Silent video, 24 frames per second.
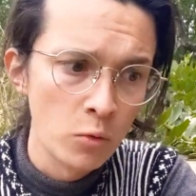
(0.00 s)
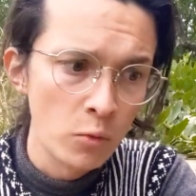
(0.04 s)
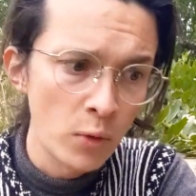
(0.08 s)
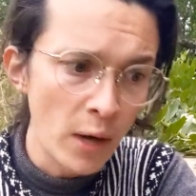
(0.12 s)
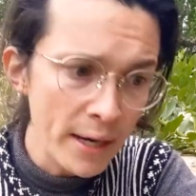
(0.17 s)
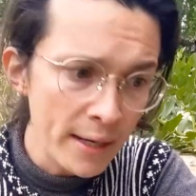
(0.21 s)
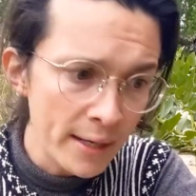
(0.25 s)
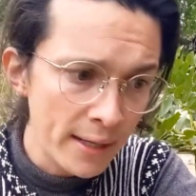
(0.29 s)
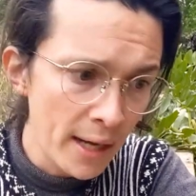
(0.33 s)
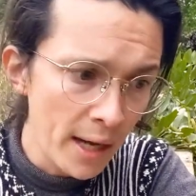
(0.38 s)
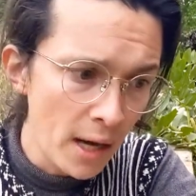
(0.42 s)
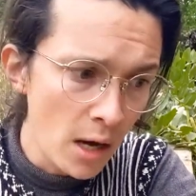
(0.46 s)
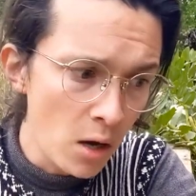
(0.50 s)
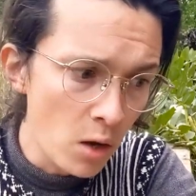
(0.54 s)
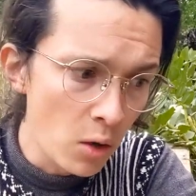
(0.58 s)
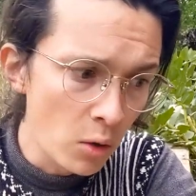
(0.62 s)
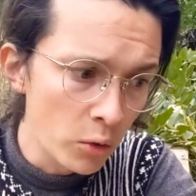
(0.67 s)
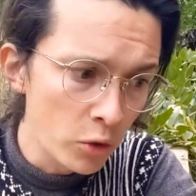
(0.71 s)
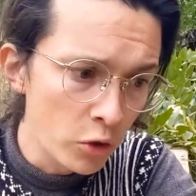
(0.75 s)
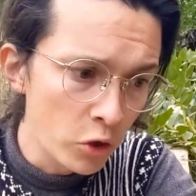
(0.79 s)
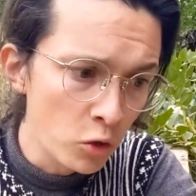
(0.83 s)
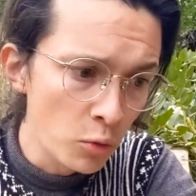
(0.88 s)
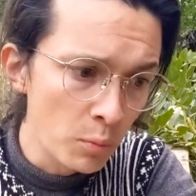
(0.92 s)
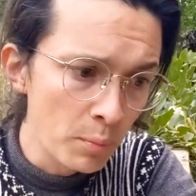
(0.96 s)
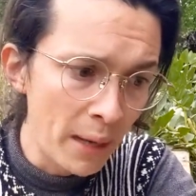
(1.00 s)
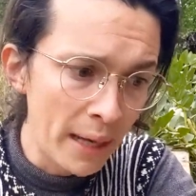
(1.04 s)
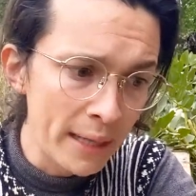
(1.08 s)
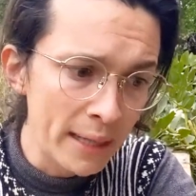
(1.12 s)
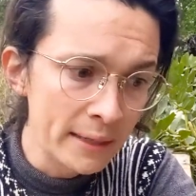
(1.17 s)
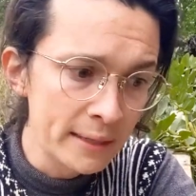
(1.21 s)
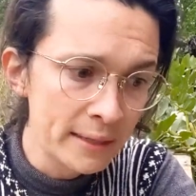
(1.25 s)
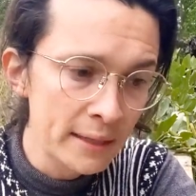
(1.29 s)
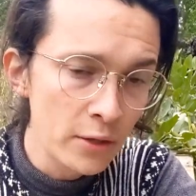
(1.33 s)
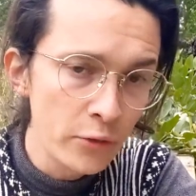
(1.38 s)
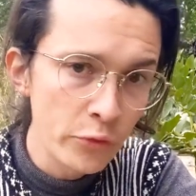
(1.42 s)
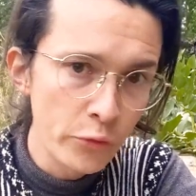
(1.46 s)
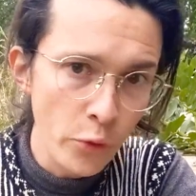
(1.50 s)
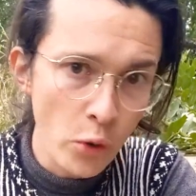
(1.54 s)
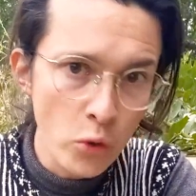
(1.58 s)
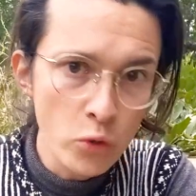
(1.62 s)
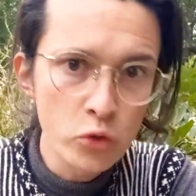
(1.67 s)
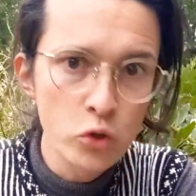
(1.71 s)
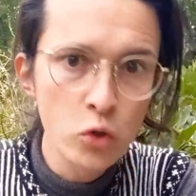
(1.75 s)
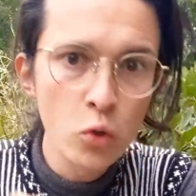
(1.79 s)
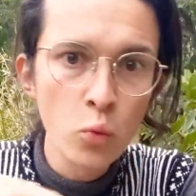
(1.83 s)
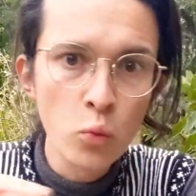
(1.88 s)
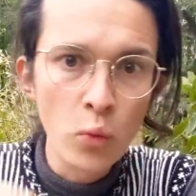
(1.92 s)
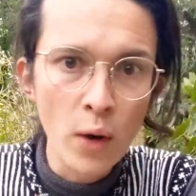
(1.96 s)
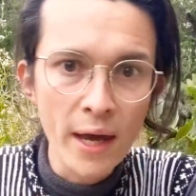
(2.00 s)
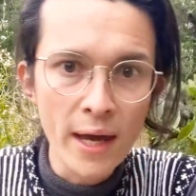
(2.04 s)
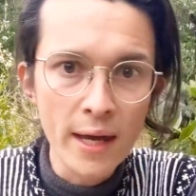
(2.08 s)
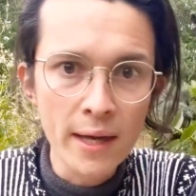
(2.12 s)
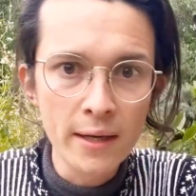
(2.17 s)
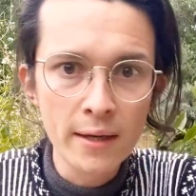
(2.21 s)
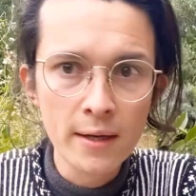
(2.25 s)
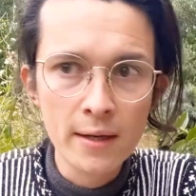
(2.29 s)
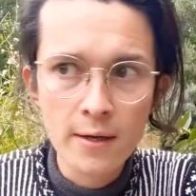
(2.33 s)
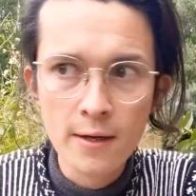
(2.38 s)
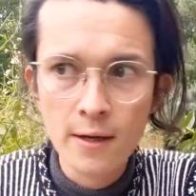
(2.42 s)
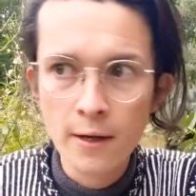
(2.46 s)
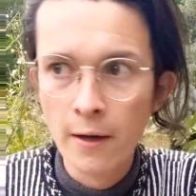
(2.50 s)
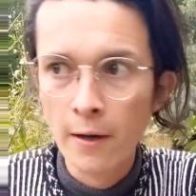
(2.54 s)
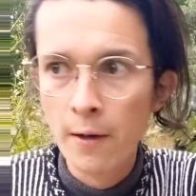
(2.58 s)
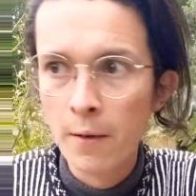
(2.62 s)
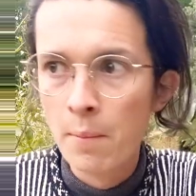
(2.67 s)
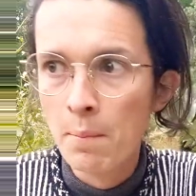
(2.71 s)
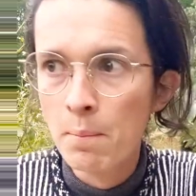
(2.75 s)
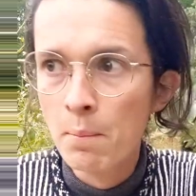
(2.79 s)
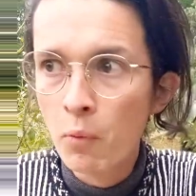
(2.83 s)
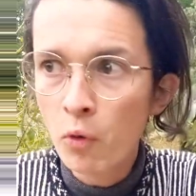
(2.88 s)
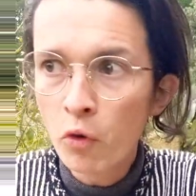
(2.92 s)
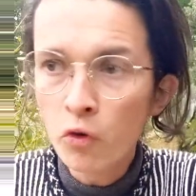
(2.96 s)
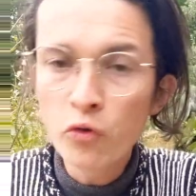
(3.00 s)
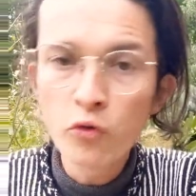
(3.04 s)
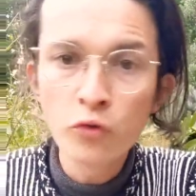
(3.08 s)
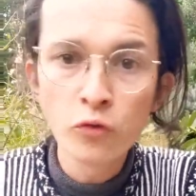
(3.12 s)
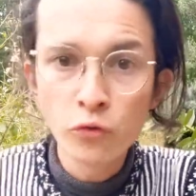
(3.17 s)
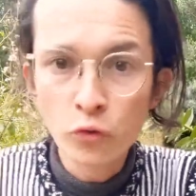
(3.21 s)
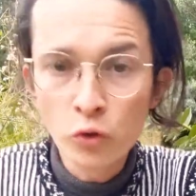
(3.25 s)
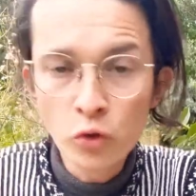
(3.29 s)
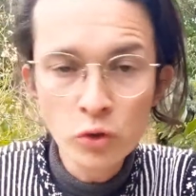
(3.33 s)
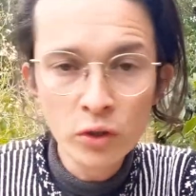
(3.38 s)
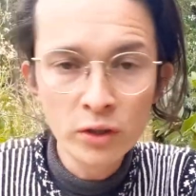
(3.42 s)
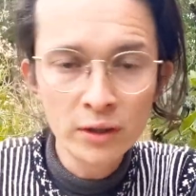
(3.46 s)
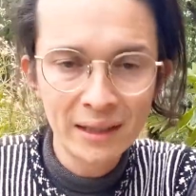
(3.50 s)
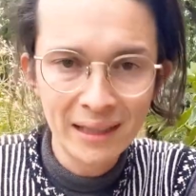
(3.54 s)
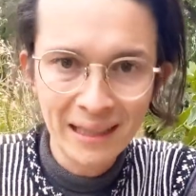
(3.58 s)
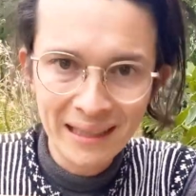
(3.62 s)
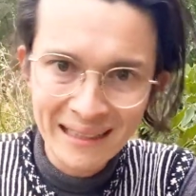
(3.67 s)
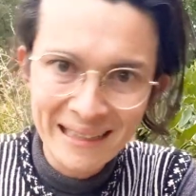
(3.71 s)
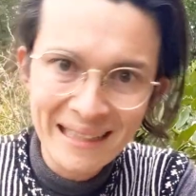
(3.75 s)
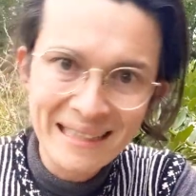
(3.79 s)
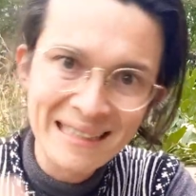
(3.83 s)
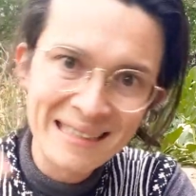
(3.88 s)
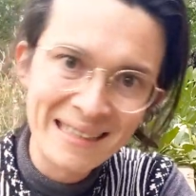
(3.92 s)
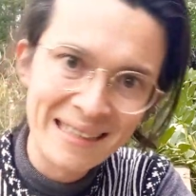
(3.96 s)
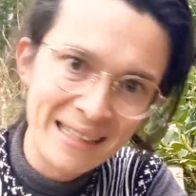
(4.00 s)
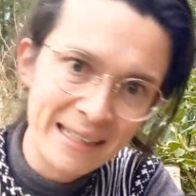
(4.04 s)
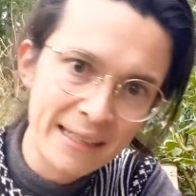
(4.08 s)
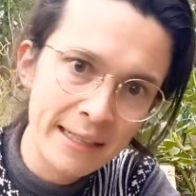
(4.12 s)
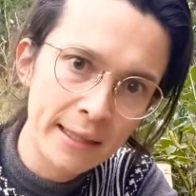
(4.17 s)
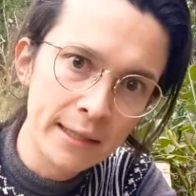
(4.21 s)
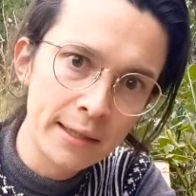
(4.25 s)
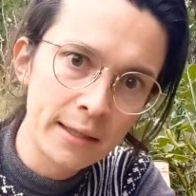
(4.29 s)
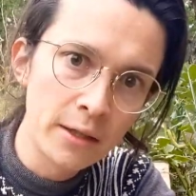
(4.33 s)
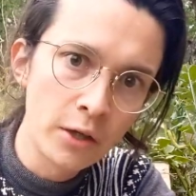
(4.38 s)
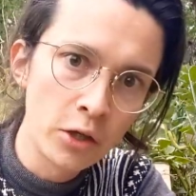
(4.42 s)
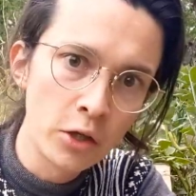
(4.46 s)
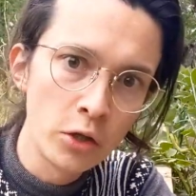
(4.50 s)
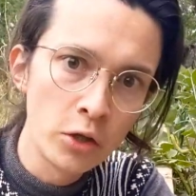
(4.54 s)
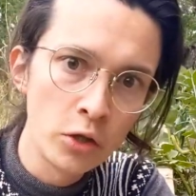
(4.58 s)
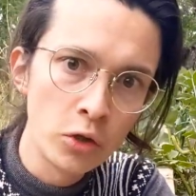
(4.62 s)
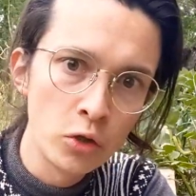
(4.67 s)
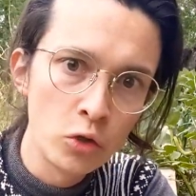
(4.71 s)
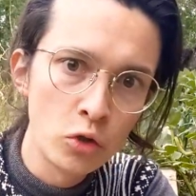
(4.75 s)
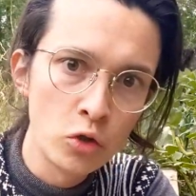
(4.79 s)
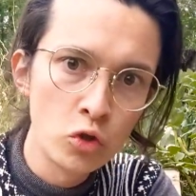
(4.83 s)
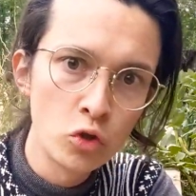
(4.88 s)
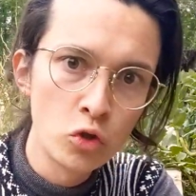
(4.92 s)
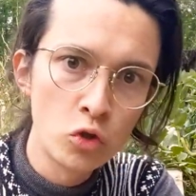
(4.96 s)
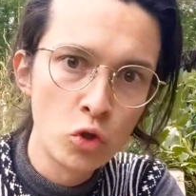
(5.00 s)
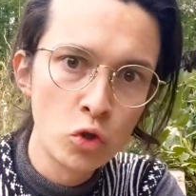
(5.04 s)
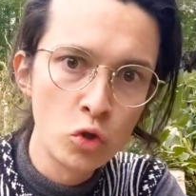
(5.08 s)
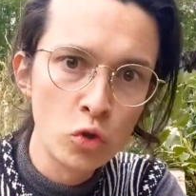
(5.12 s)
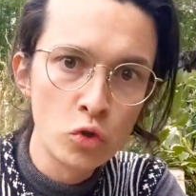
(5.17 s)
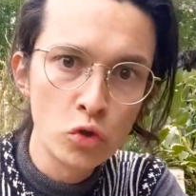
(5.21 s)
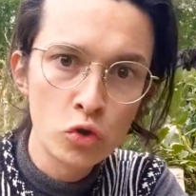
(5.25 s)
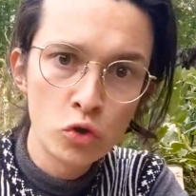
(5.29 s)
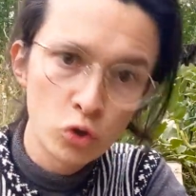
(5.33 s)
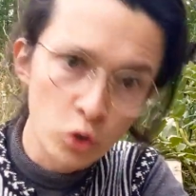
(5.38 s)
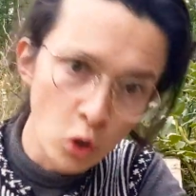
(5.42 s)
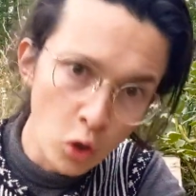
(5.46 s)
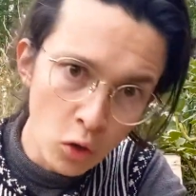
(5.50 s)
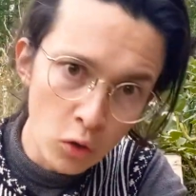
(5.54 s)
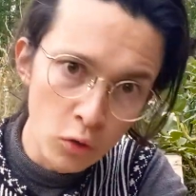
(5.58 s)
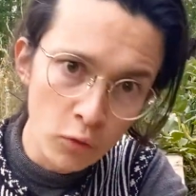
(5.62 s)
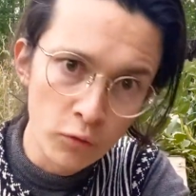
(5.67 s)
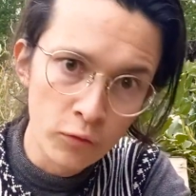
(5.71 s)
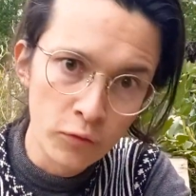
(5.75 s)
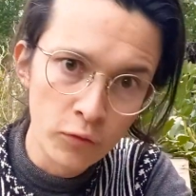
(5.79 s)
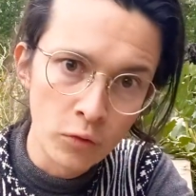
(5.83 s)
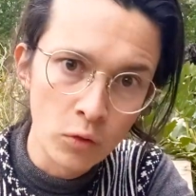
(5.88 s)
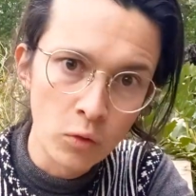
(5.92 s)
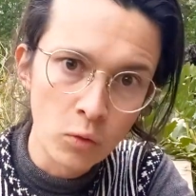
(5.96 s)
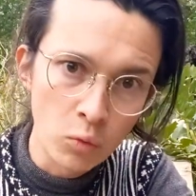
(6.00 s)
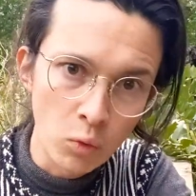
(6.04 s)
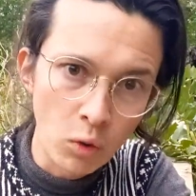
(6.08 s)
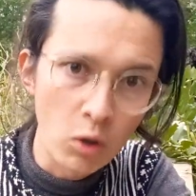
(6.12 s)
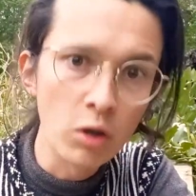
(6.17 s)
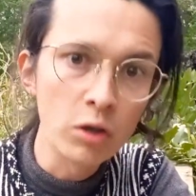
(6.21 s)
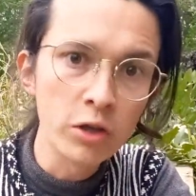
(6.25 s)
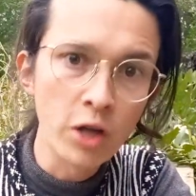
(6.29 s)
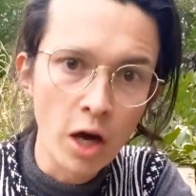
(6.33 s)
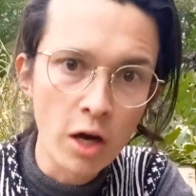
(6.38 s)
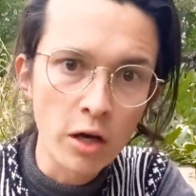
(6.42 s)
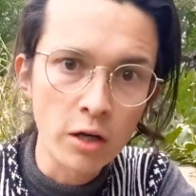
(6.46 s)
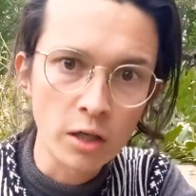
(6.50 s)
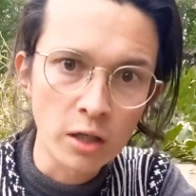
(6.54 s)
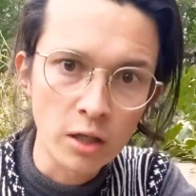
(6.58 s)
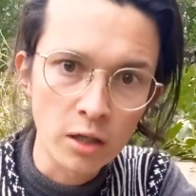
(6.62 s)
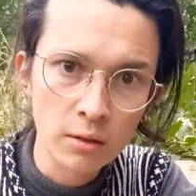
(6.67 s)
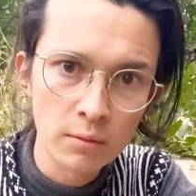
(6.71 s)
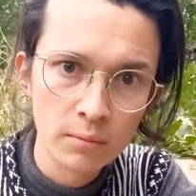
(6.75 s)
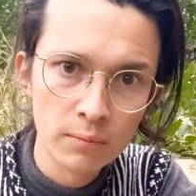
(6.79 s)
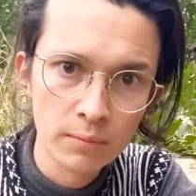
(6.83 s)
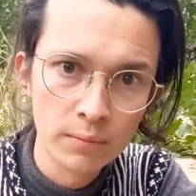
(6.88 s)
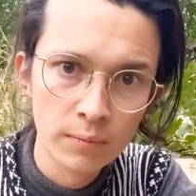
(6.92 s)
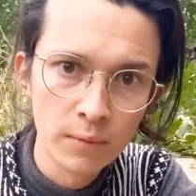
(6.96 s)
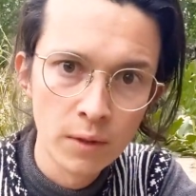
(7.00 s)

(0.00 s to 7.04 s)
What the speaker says: Right now, humanity throws away more food than is needed to solve world hunger.